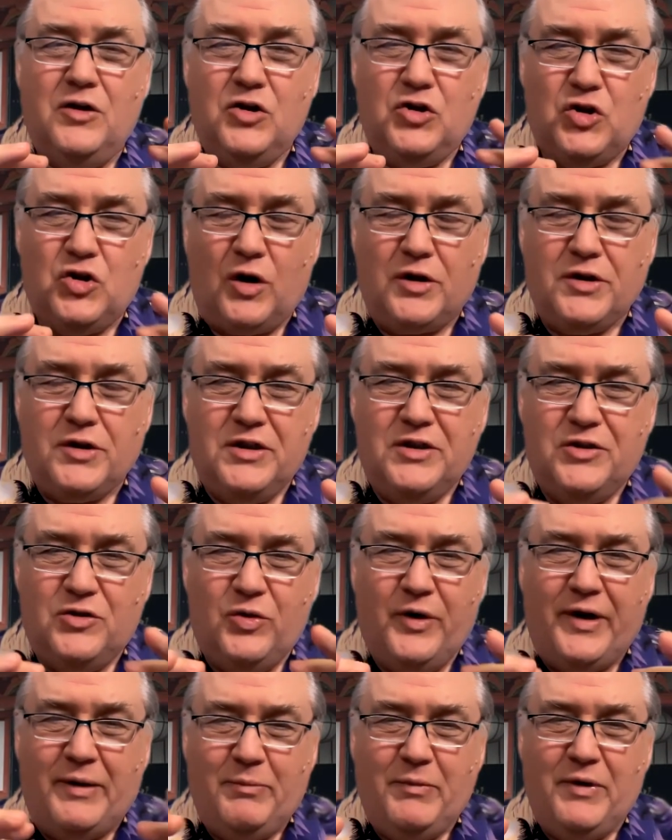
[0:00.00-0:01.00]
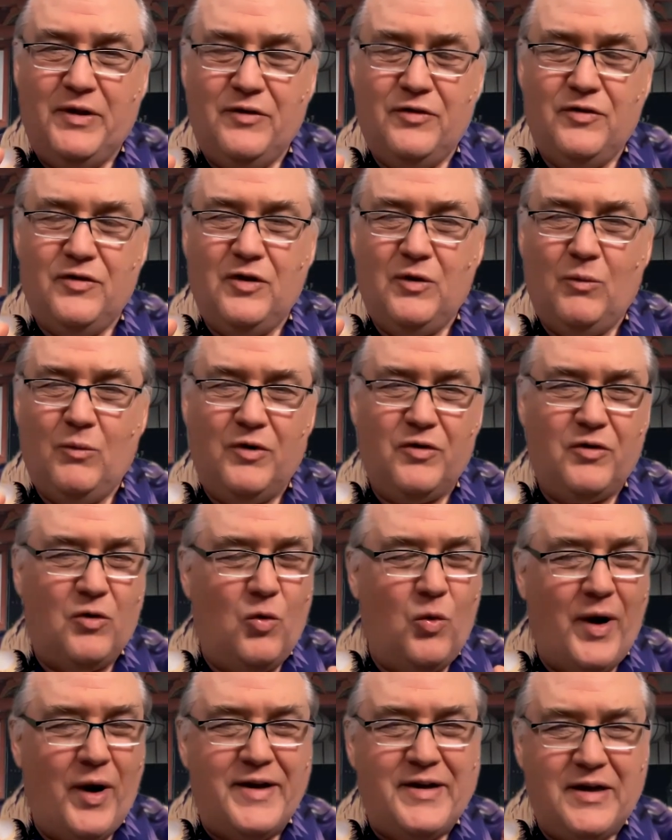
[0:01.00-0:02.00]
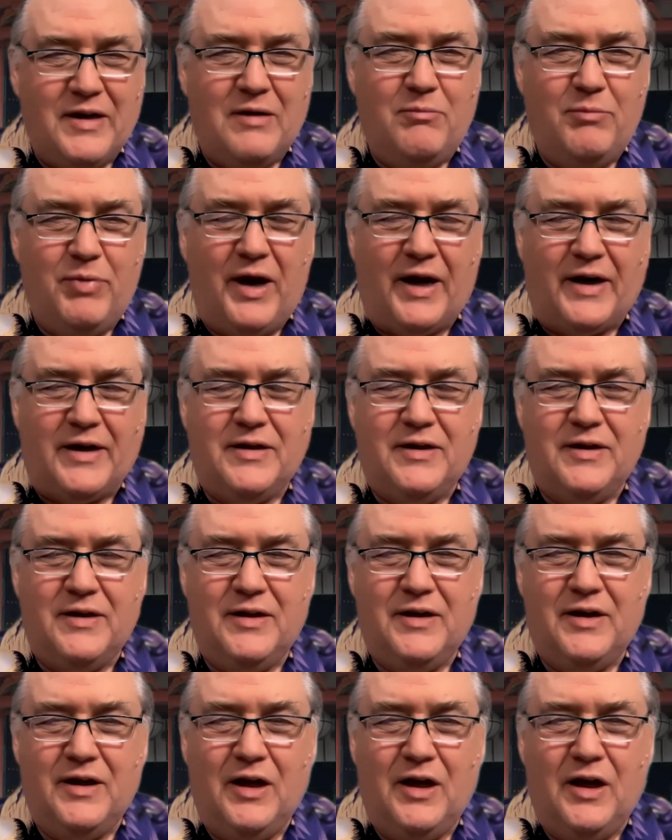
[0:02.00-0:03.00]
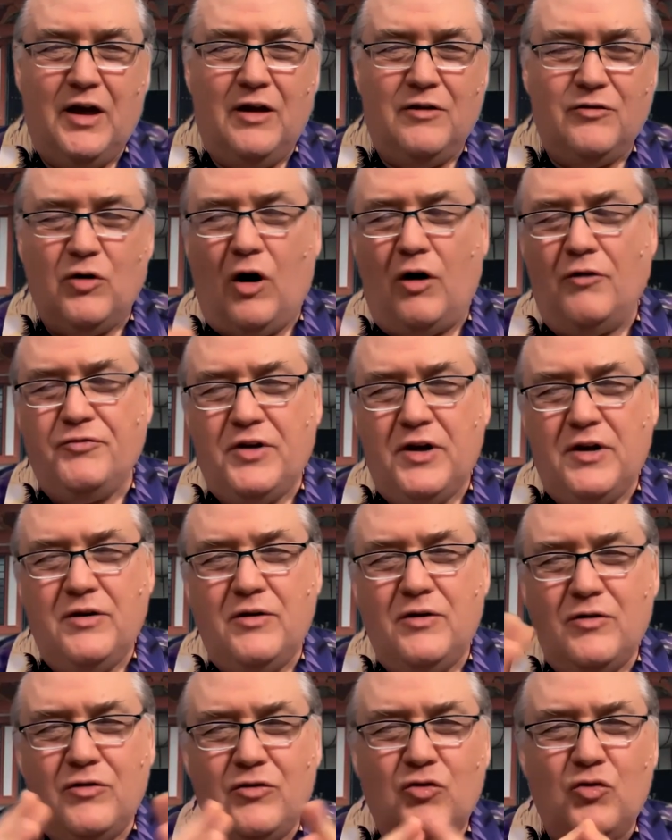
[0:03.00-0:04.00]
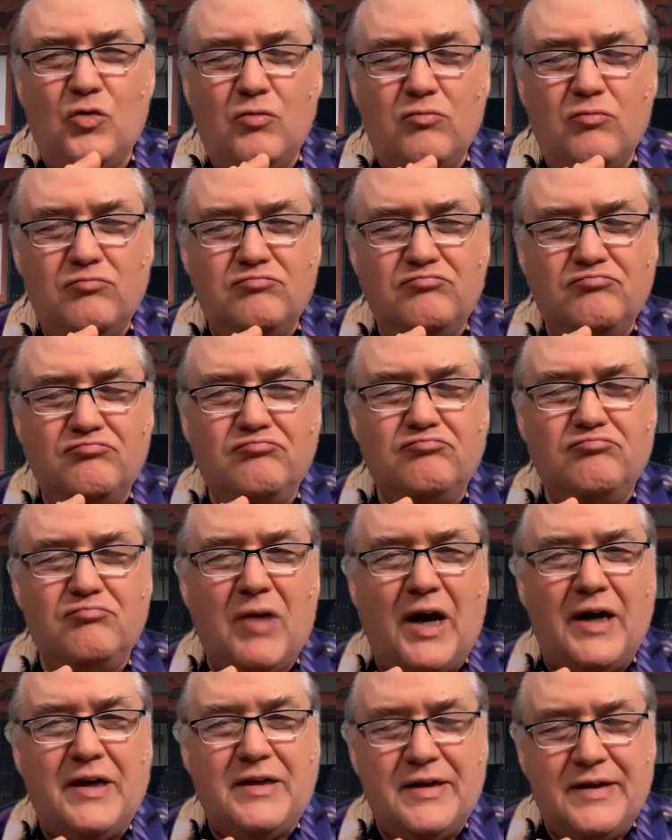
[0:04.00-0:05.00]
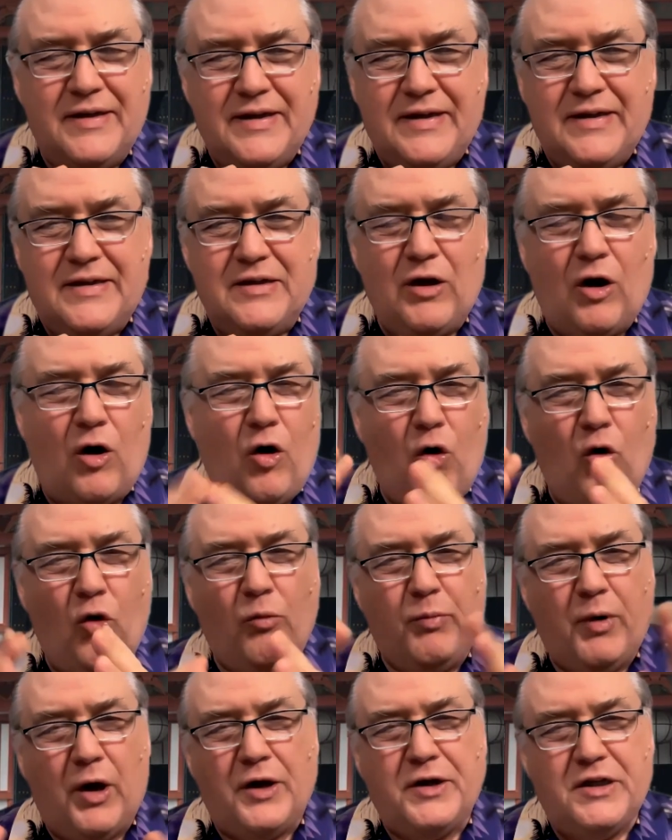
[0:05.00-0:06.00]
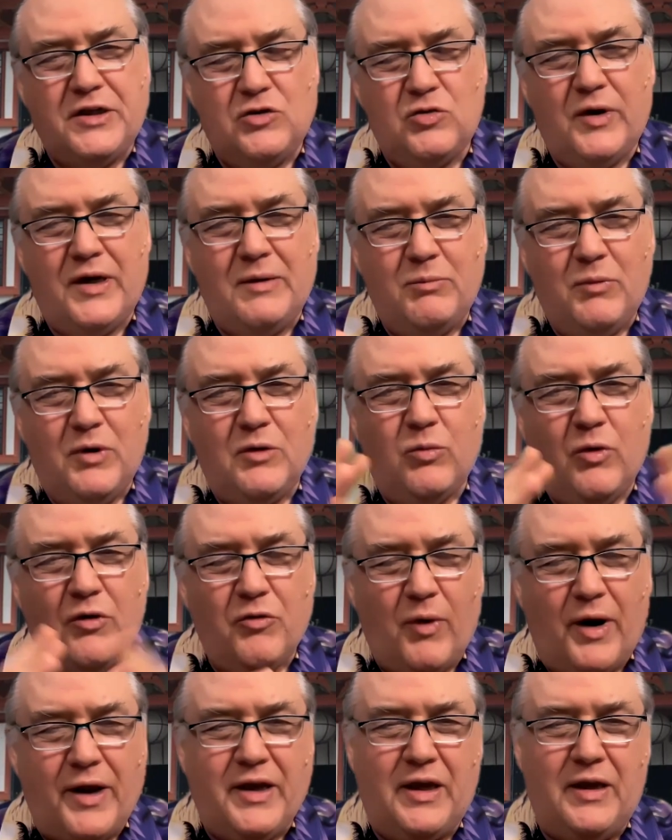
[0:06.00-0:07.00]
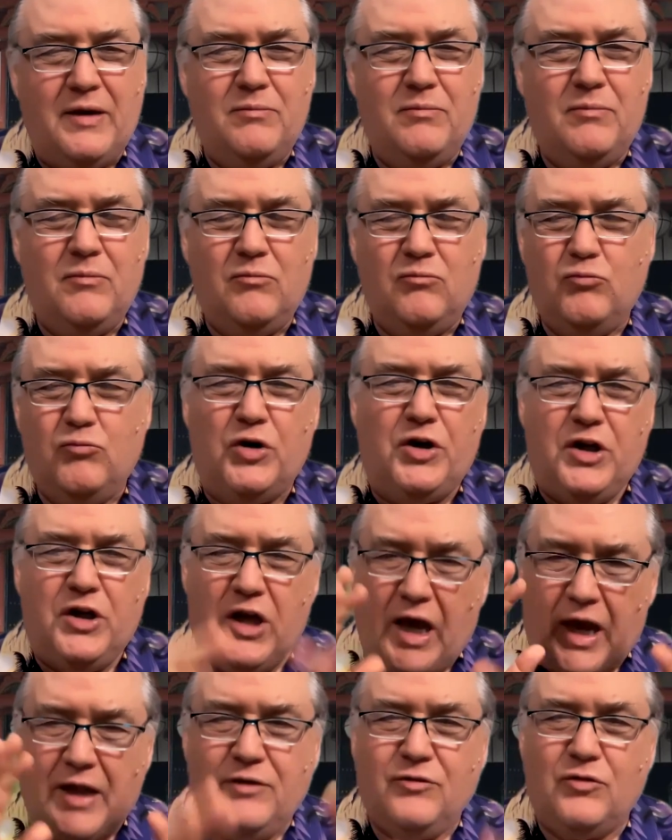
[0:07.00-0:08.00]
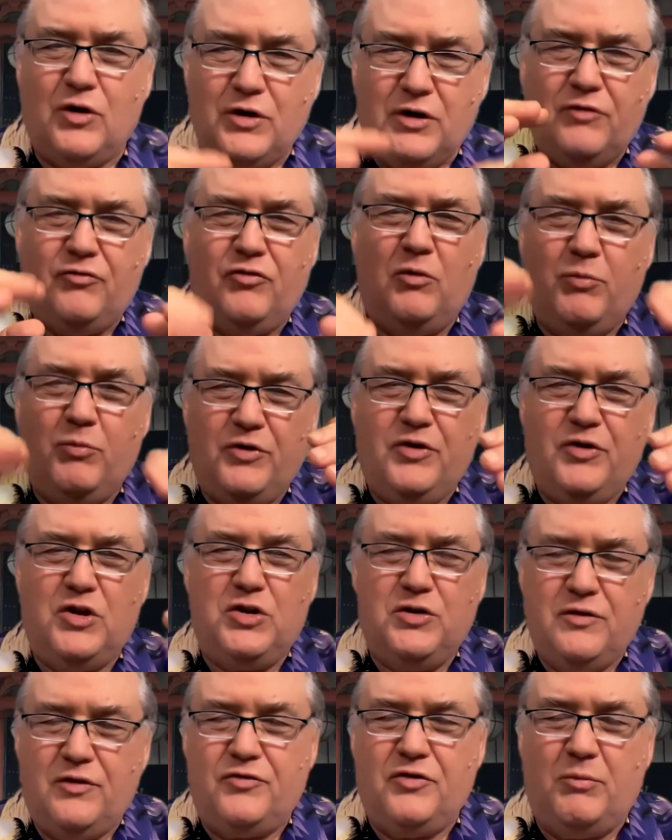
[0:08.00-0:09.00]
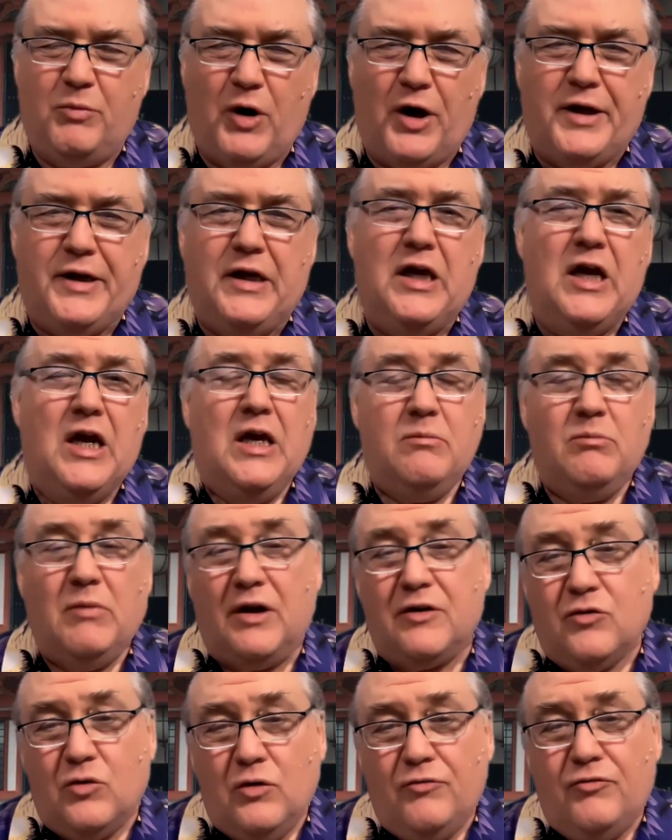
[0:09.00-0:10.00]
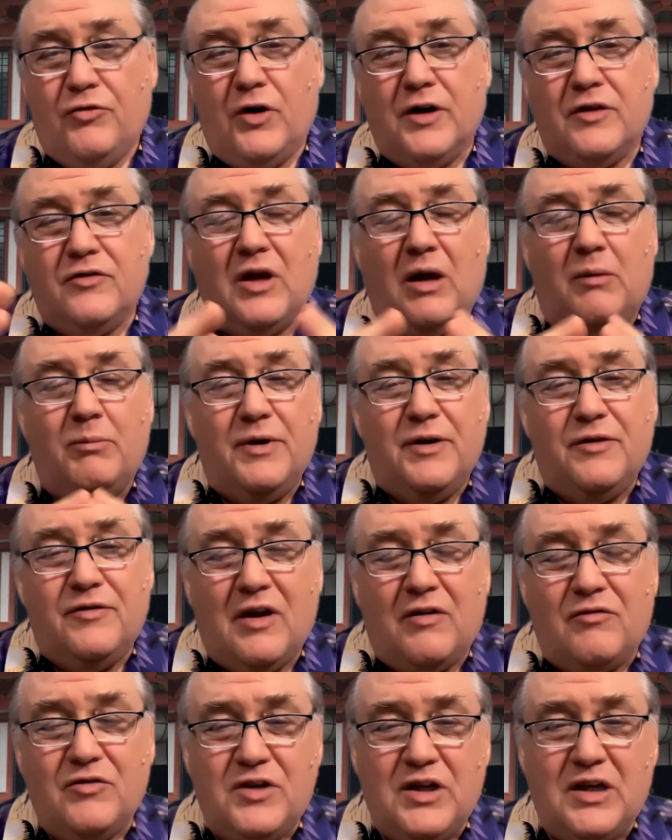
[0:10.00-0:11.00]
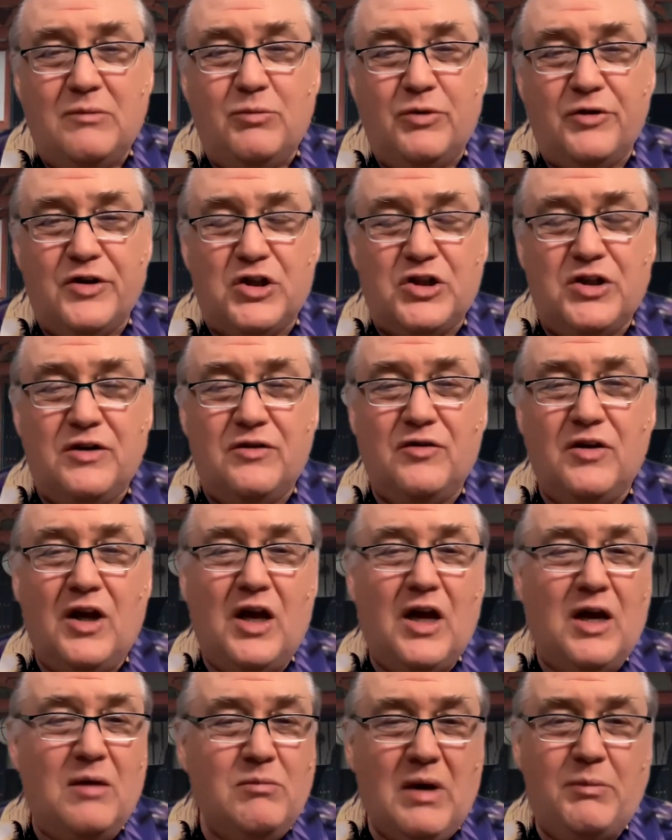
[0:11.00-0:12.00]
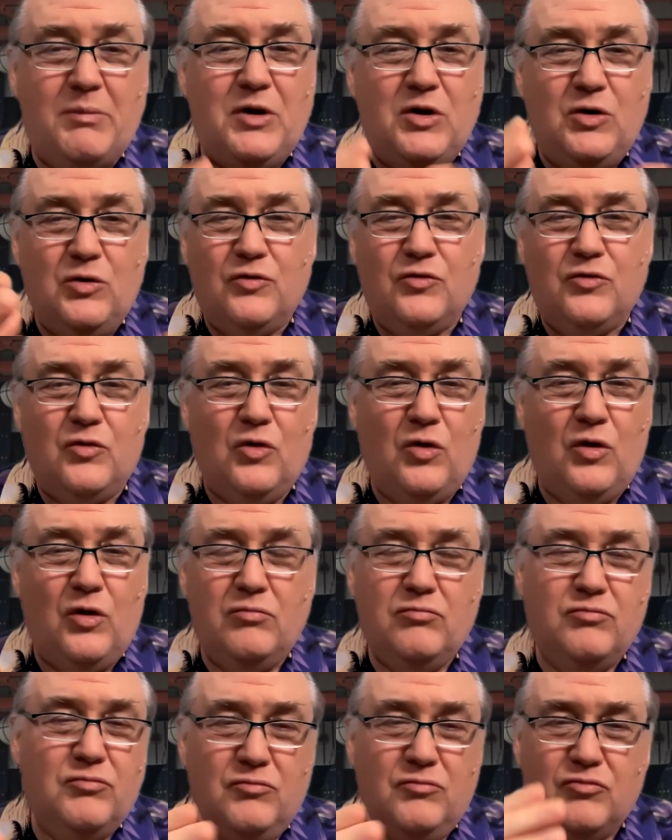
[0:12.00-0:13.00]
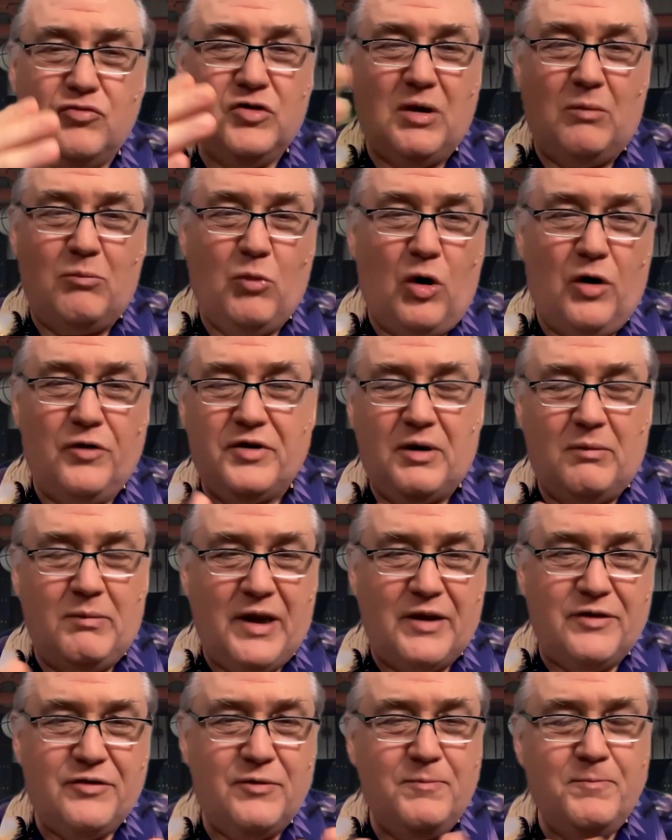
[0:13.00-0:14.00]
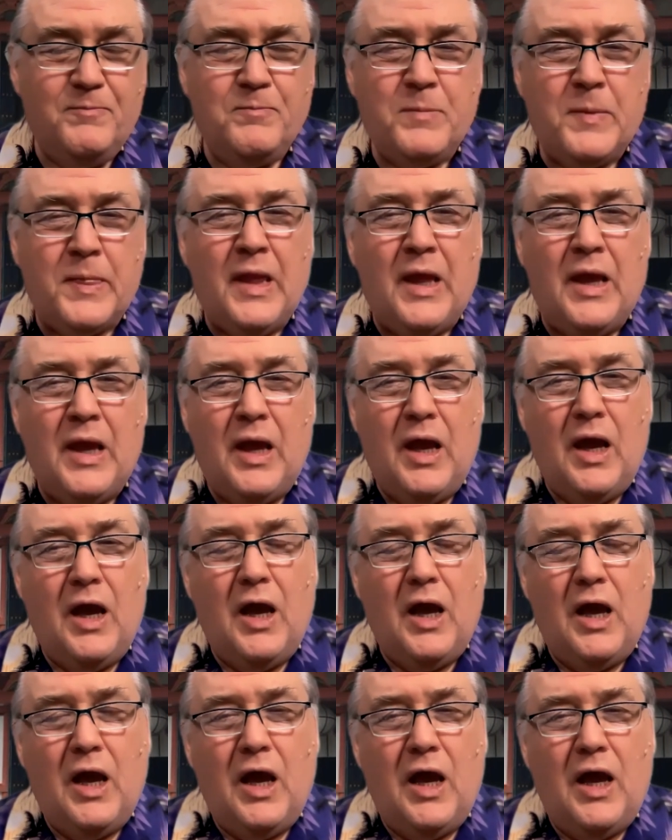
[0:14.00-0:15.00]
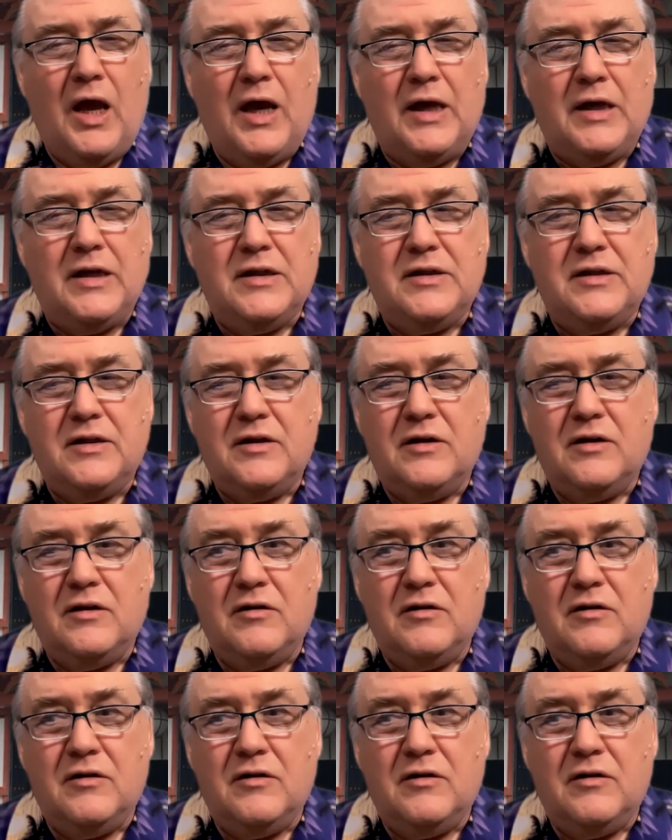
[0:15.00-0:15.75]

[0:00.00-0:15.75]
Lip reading: short treatments with great impact. So often you might need a whole body treatment with Reiki, putting hands on different positions of the body. In my school, for example, 17 positions, maybe in your school, some more, some less. And